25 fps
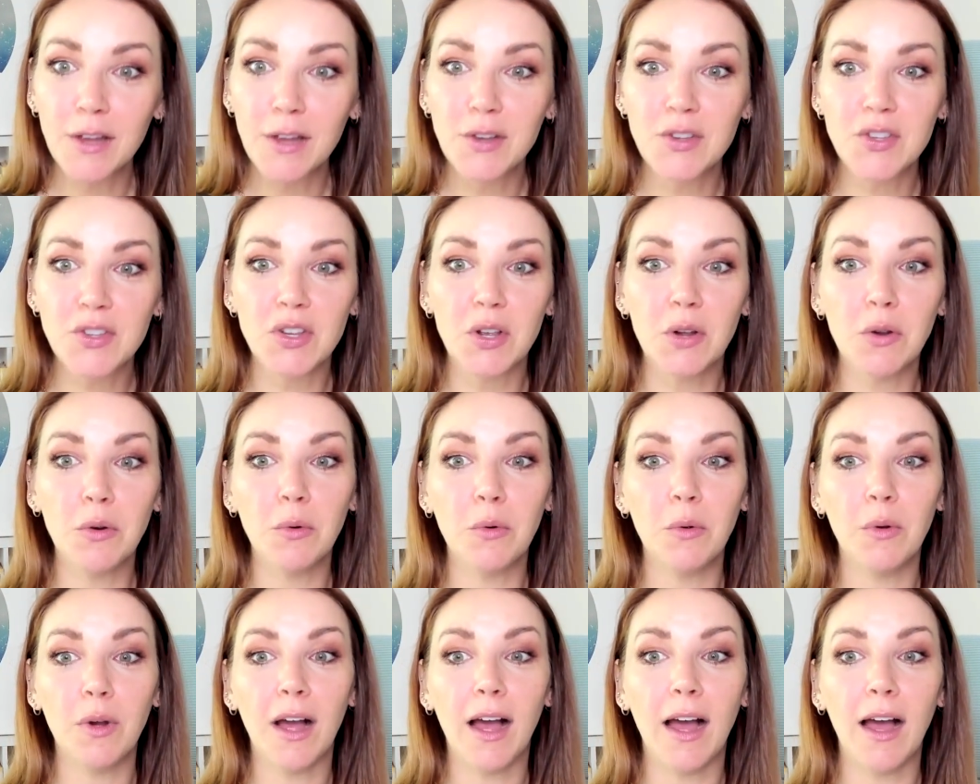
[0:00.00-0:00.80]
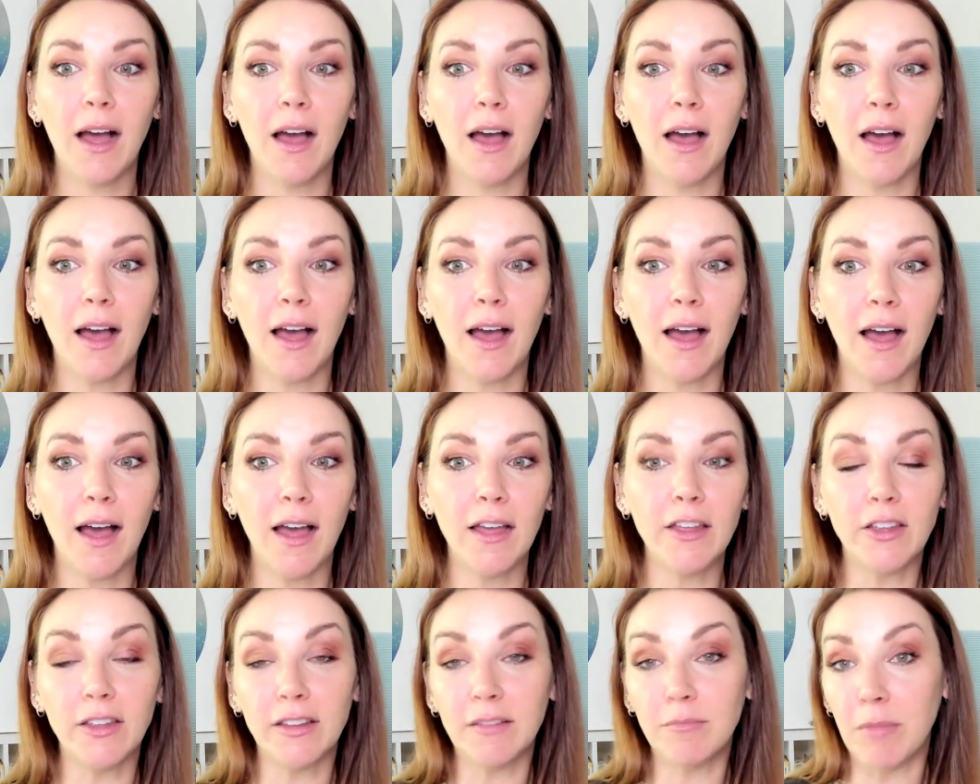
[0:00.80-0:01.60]
So
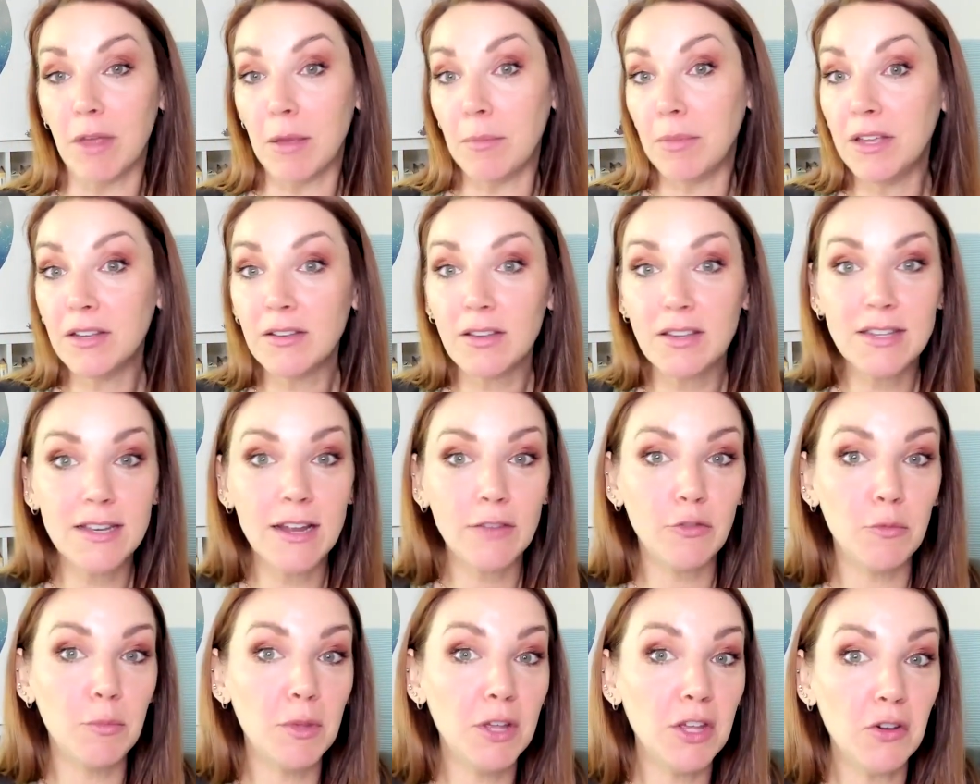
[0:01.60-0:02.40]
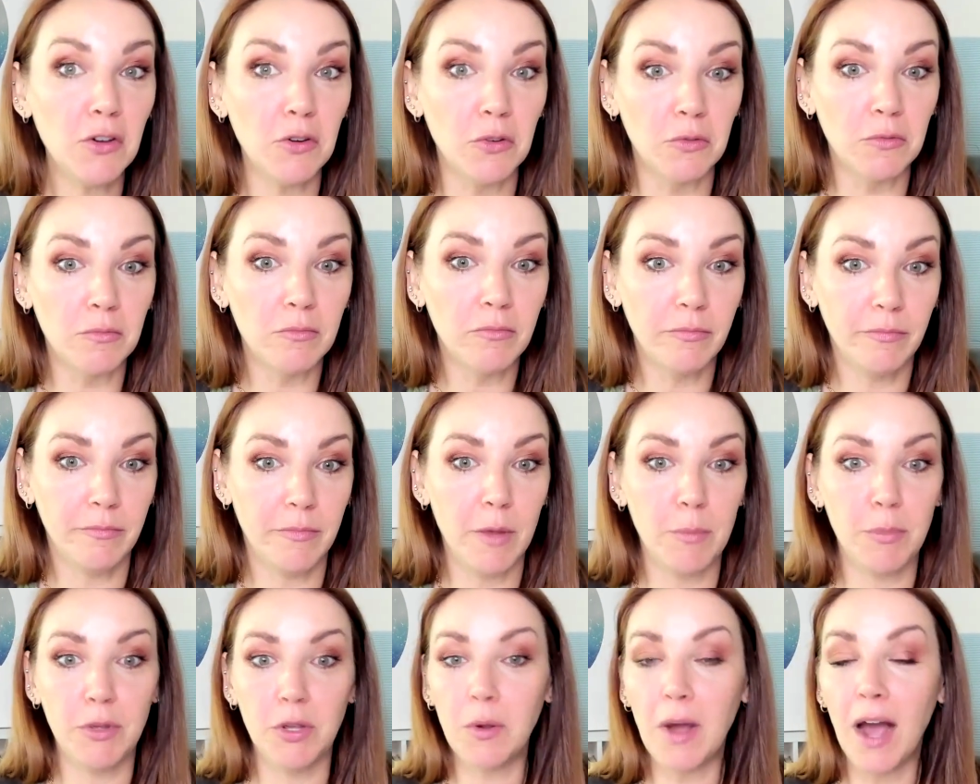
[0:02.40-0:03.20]
maybe it doesn't have to be you.
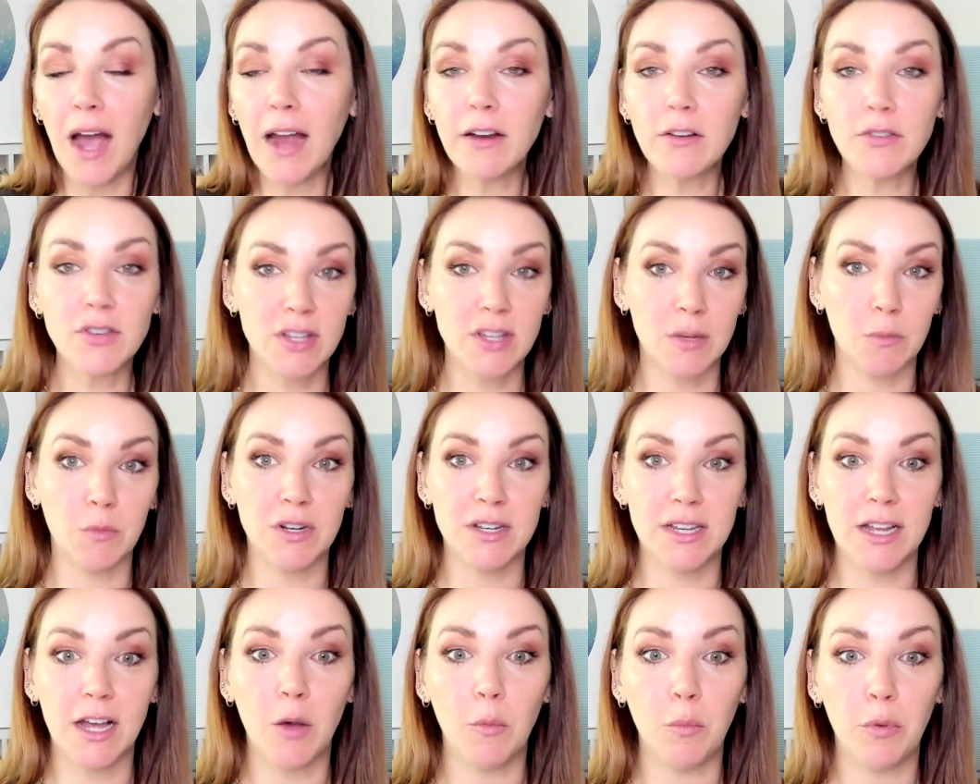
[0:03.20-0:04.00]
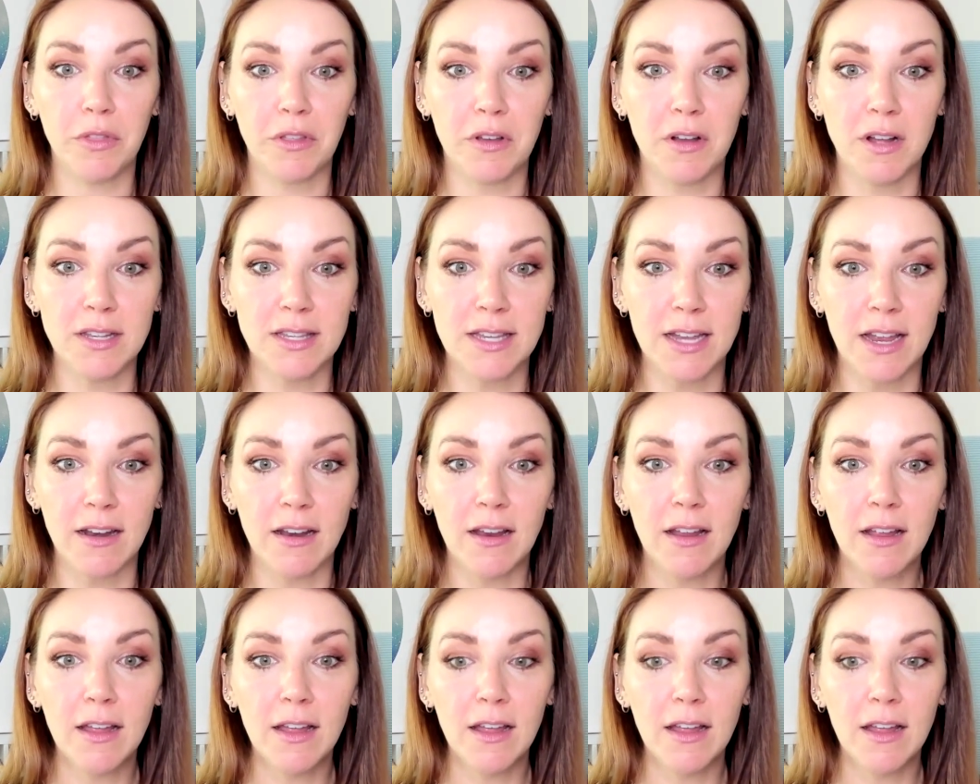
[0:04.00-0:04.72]
Maybe you hire someone to help with content.